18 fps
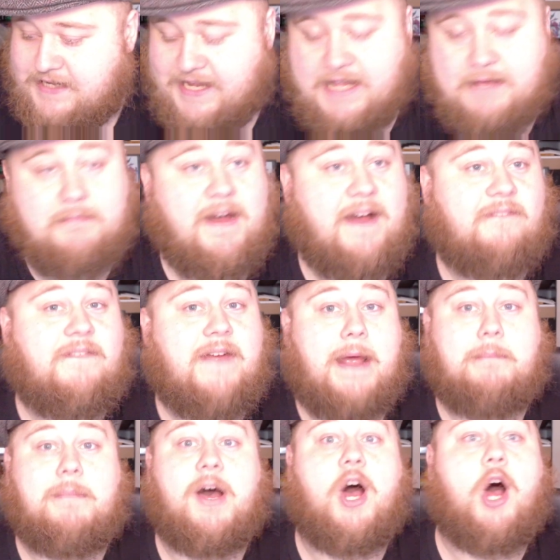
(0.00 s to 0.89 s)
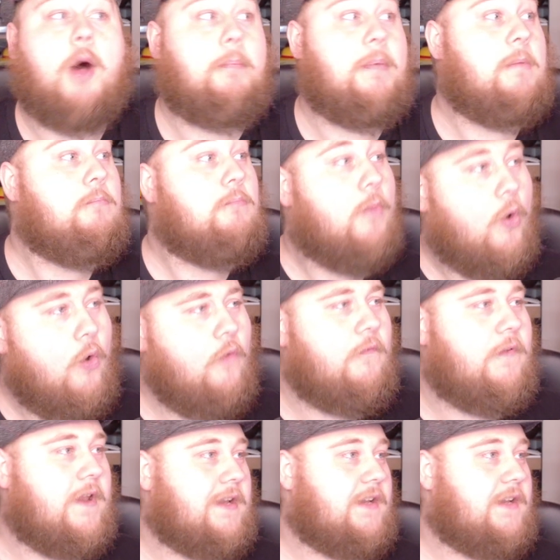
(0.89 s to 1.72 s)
get my fat butt up and moving.